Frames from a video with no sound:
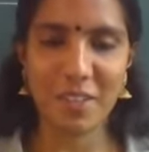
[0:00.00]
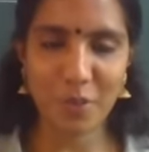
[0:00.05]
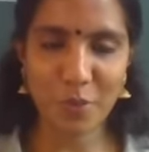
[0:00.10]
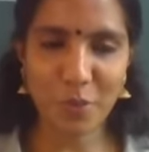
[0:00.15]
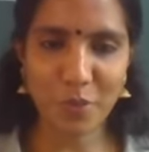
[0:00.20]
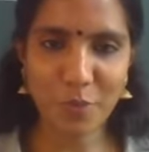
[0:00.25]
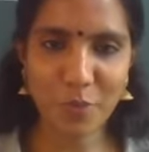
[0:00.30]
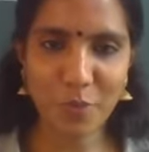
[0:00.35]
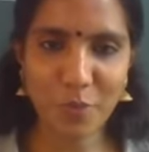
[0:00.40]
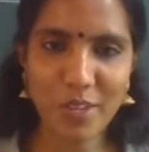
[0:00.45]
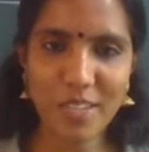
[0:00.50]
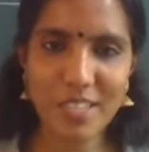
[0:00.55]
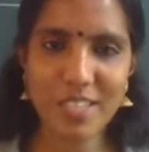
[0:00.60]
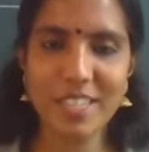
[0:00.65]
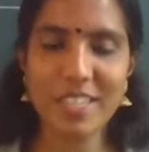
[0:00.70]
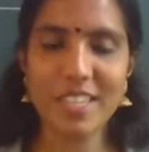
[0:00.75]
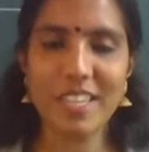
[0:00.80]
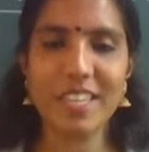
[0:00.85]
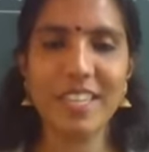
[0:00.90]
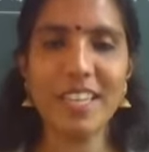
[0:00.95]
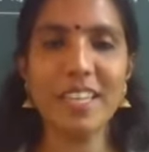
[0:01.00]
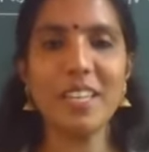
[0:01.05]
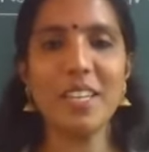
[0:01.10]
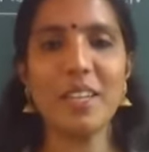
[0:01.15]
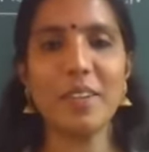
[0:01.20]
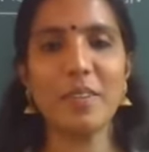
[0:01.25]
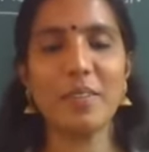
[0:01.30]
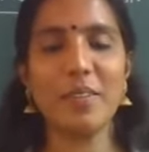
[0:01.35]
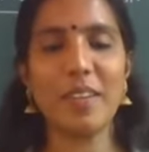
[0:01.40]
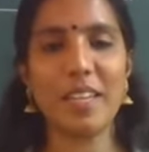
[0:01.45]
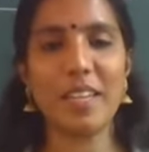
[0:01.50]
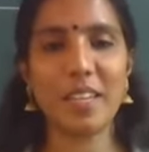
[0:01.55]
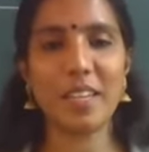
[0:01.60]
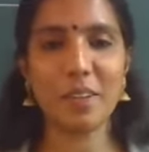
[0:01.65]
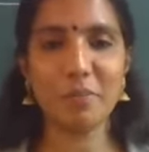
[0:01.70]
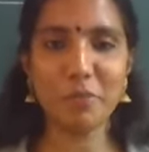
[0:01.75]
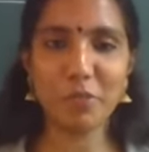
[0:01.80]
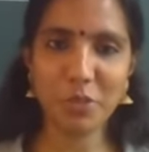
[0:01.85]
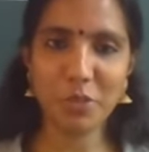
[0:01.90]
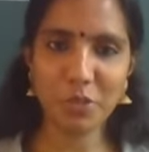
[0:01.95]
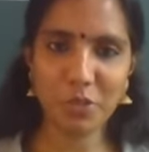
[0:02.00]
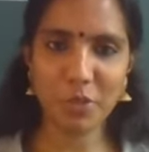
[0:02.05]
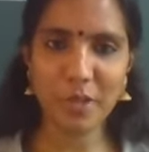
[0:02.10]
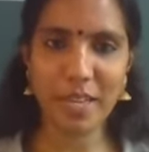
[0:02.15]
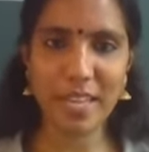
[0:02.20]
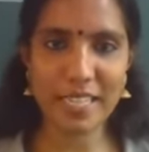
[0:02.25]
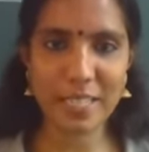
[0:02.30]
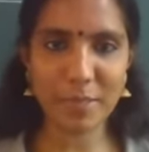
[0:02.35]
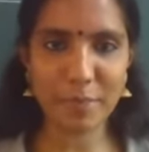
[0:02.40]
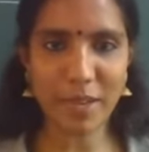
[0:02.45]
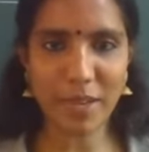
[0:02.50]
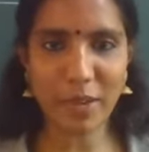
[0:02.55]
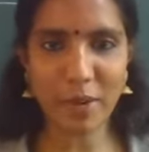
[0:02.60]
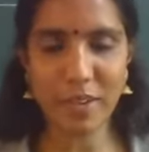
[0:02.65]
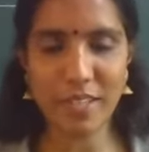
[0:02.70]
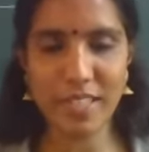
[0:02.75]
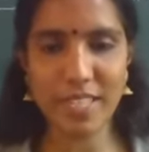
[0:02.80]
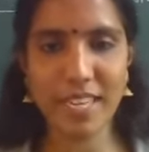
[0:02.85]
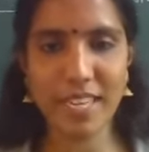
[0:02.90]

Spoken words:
Good morning, children. Welcome to today's bio.